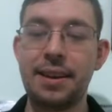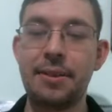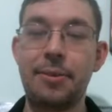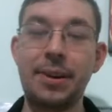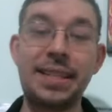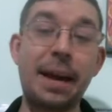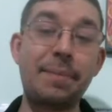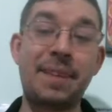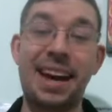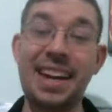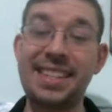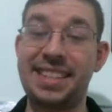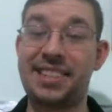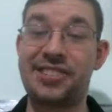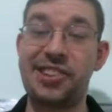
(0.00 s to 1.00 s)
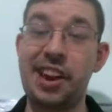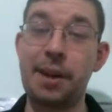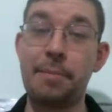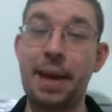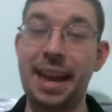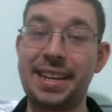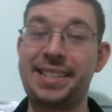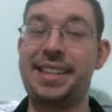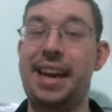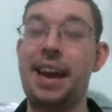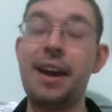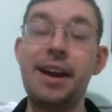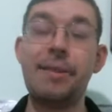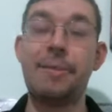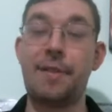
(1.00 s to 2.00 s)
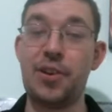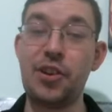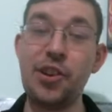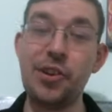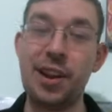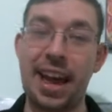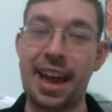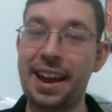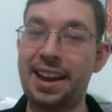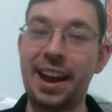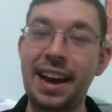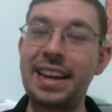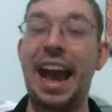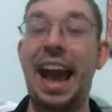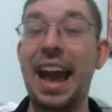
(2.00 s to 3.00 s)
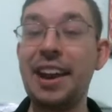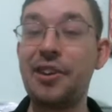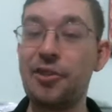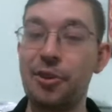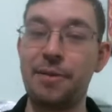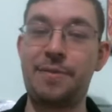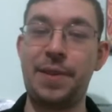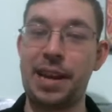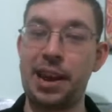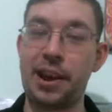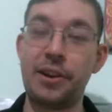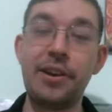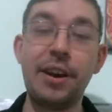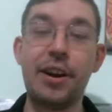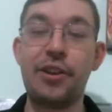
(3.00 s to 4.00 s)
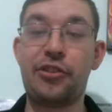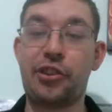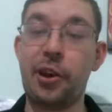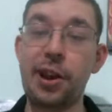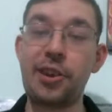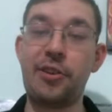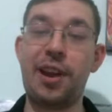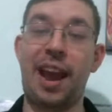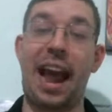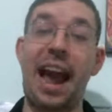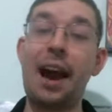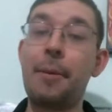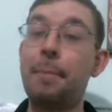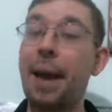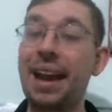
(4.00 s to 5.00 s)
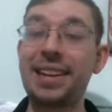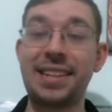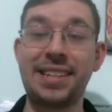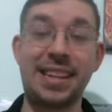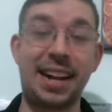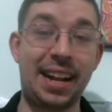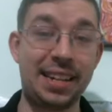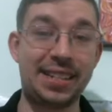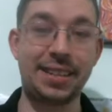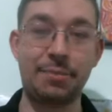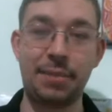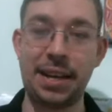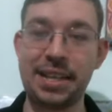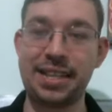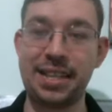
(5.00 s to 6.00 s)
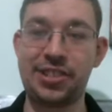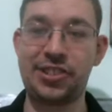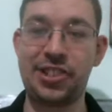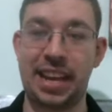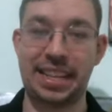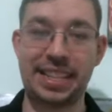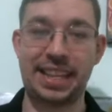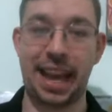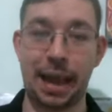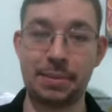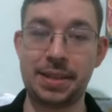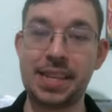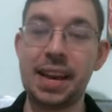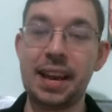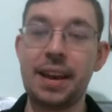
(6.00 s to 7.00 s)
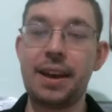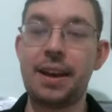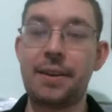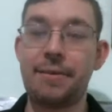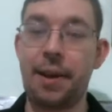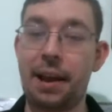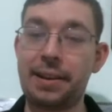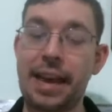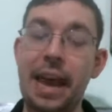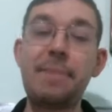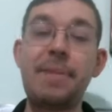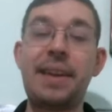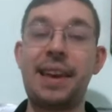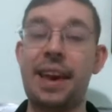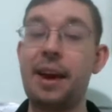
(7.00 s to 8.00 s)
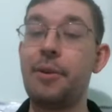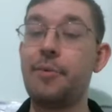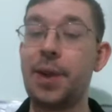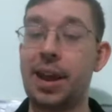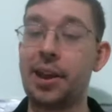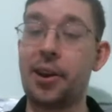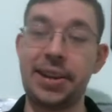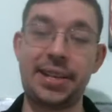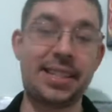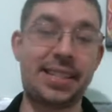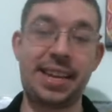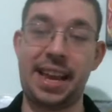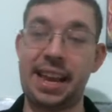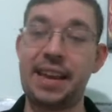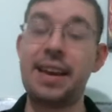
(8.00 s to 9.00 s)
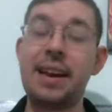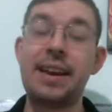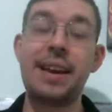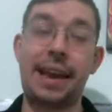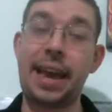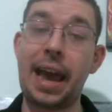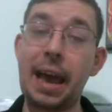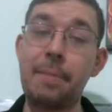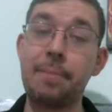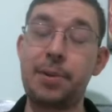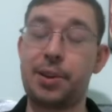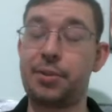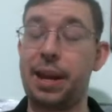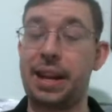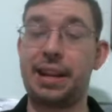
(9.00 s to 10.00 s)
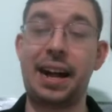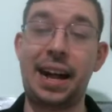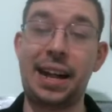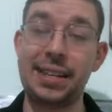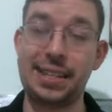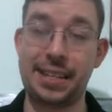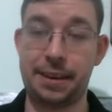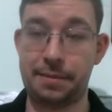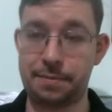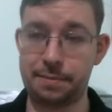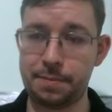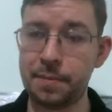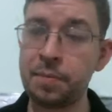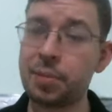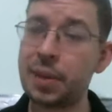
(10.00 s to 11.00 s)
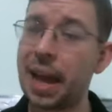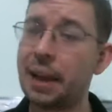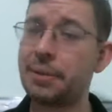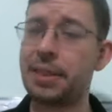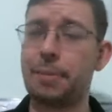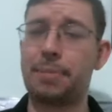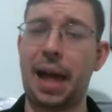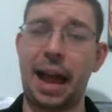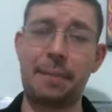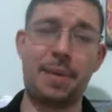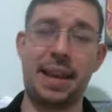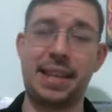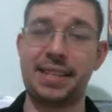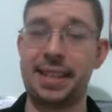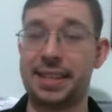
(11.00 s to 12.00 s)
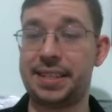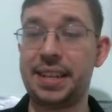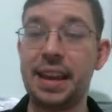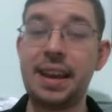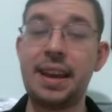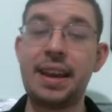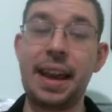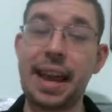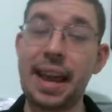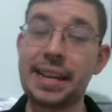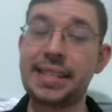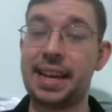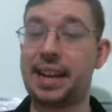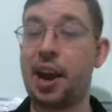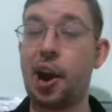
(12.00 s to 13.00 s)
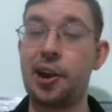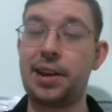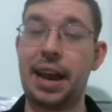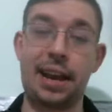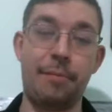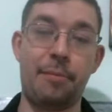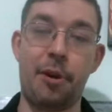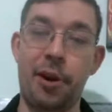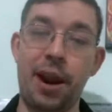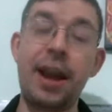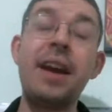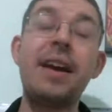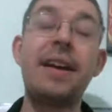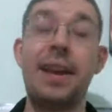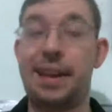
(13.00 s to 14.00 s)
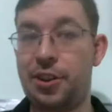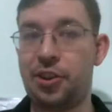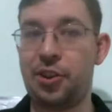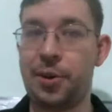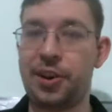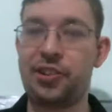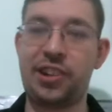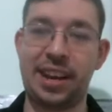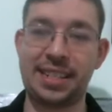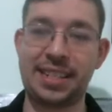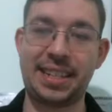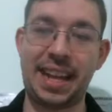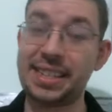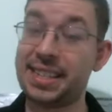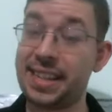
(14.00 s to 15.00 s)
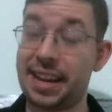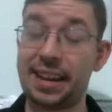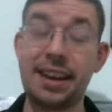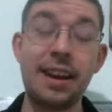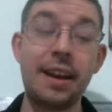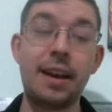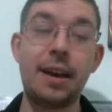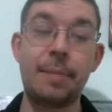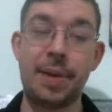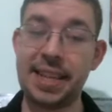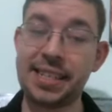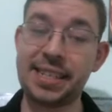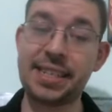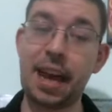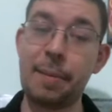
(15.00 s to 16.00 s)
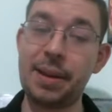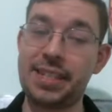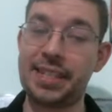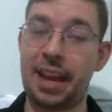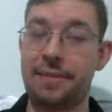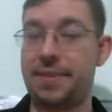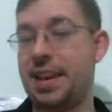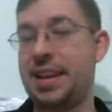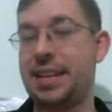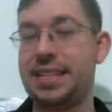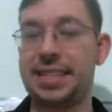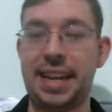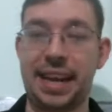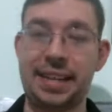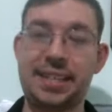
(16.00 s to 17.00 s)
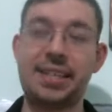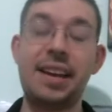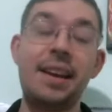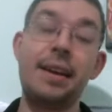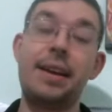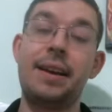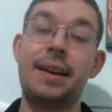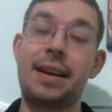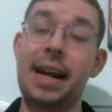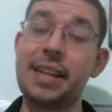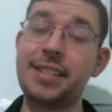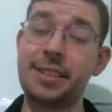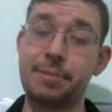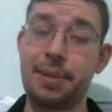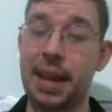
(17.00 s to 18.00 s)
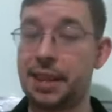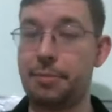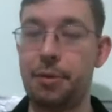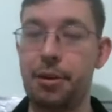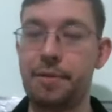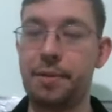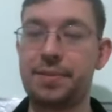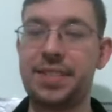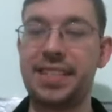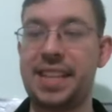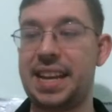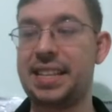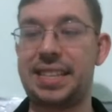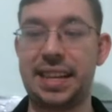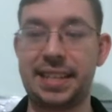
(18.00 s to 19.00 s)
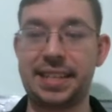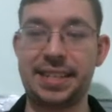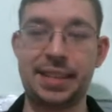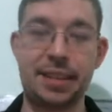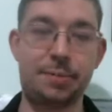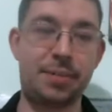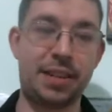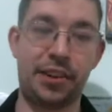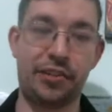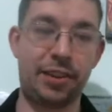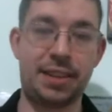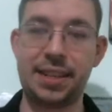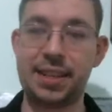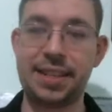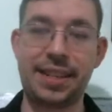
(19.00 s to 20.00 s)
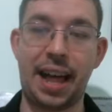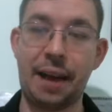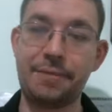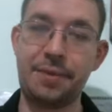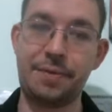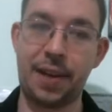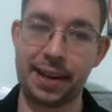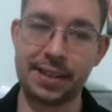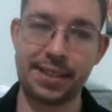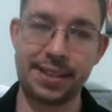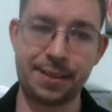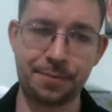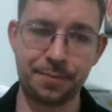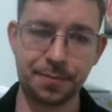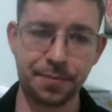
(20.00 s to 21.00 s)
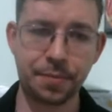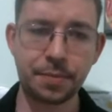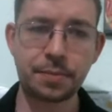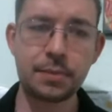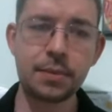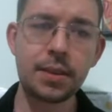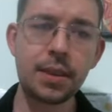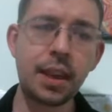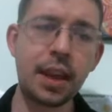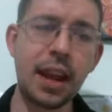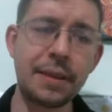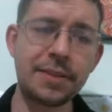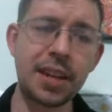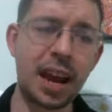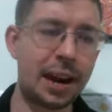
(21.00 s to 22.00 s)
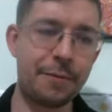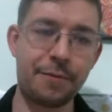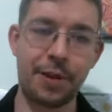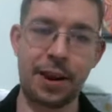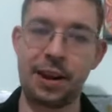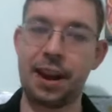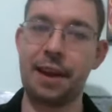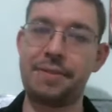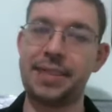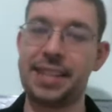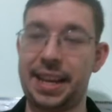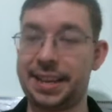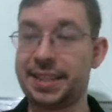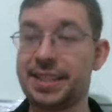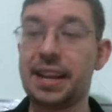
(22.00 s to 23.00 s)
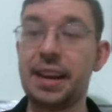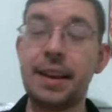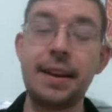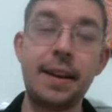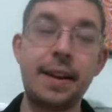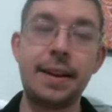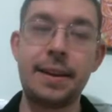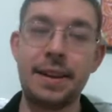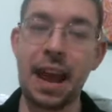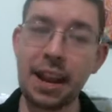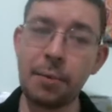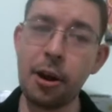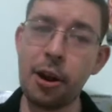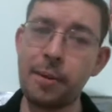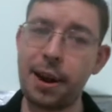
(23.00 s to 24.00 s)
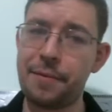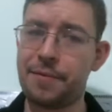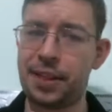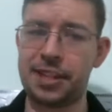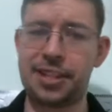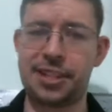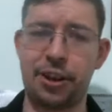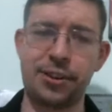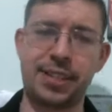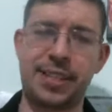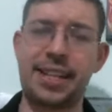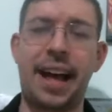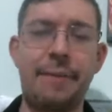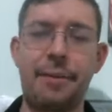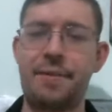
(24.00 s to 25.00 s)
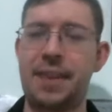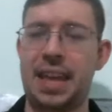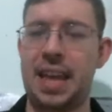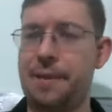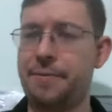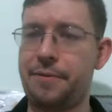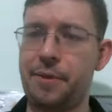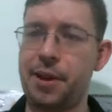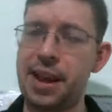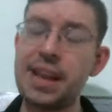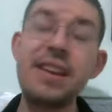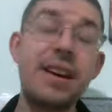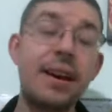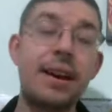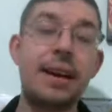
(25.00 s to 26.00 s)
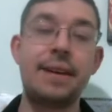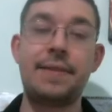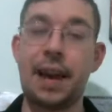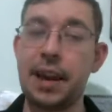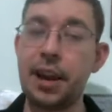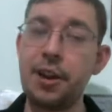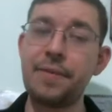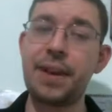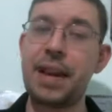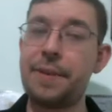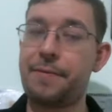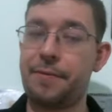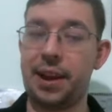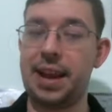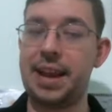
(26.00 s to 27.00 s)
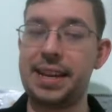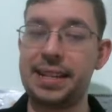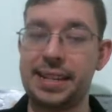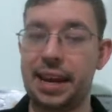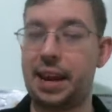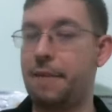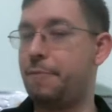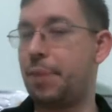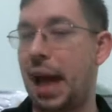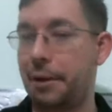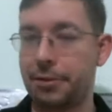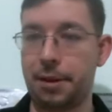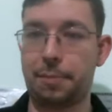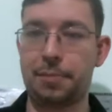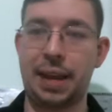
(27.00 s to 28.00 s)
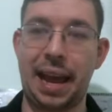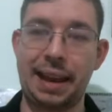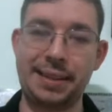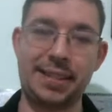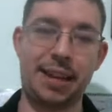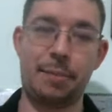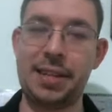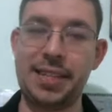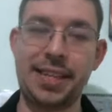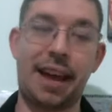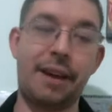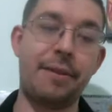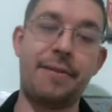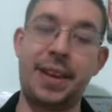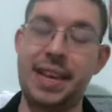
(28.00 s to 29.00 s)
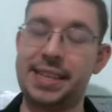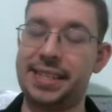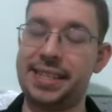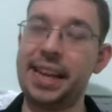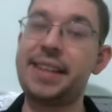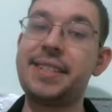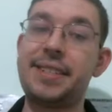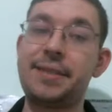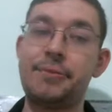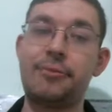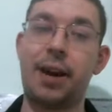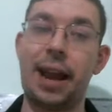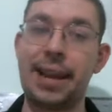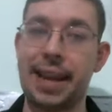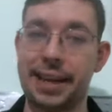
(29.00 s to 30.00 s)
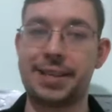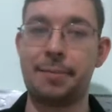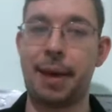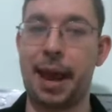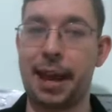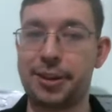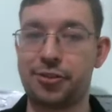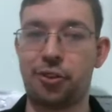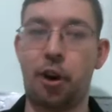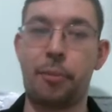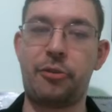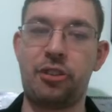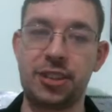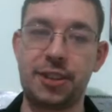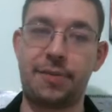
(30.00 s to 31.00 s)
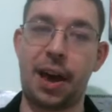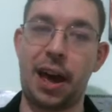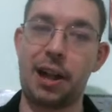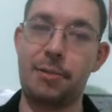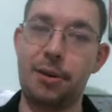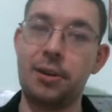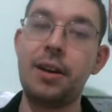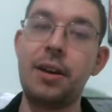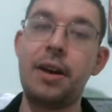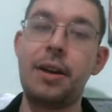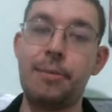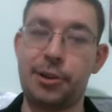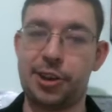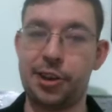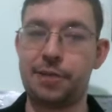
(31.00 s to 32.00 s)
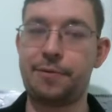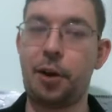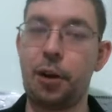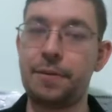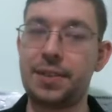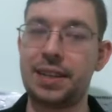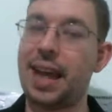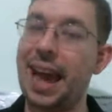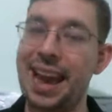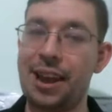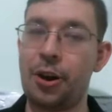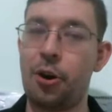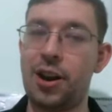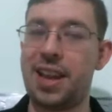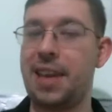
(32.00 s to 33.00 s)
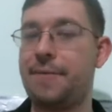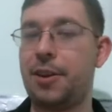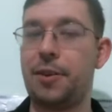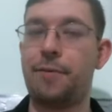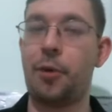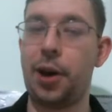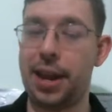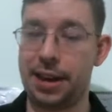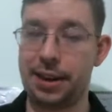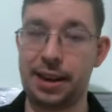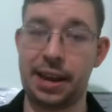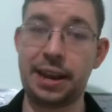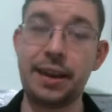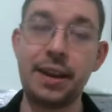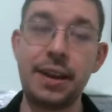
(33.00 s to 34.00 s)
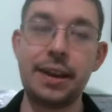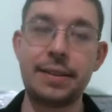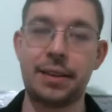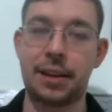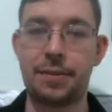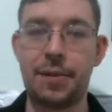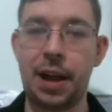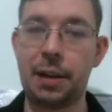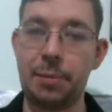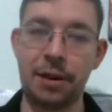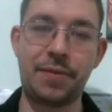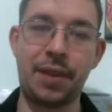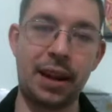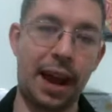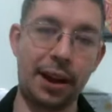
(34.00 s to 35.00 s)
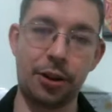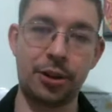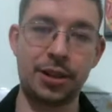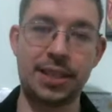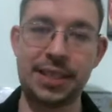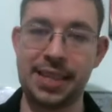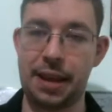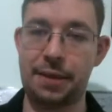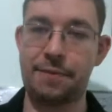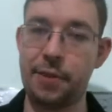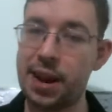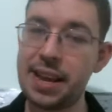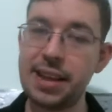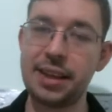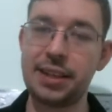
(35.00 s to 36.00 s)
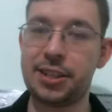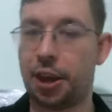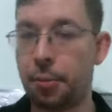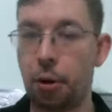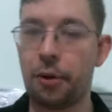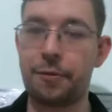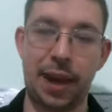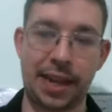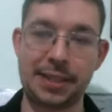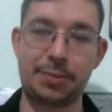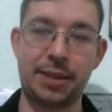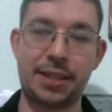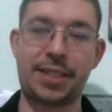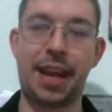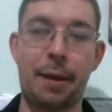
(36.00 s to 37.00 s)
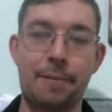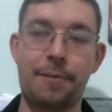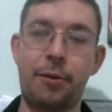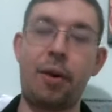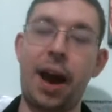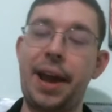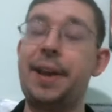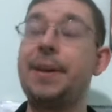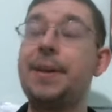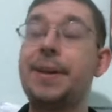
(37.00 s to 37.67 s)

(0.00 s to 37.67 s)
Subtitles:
What's up guys, it's GM Max here with a new haircut and a new video showing you how Magnus Carlsen wins his chess games. For our game here, we're going to see a game between Carlsen playing with the black pieces against Hikaru Nakamura in the New Chess Classic, but this time instead of e6, Carlsen played the move of c6 in this position, the Slav defense. And after knight f3, knight f6, Nakamura went for the slow Slav with e3. The idea of e3 is that if black were to play a semi-Slav with e6, white gets some extra options available, which involve delaying or even avoiding the development of the knight on c3, so a more flexible setup for white.